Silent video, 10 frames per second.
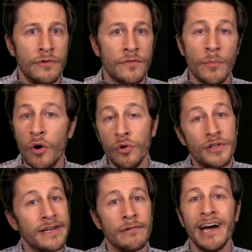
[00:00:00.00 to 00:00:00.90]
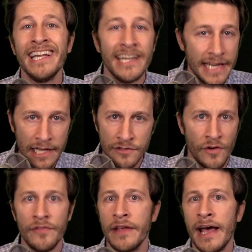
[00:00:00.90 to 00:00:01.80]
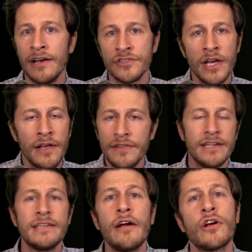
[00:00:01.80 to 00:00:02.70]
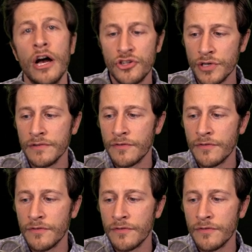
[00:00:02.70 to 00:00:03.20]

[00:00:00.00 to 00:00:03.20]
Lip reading: from holding an index fund that has the entire country,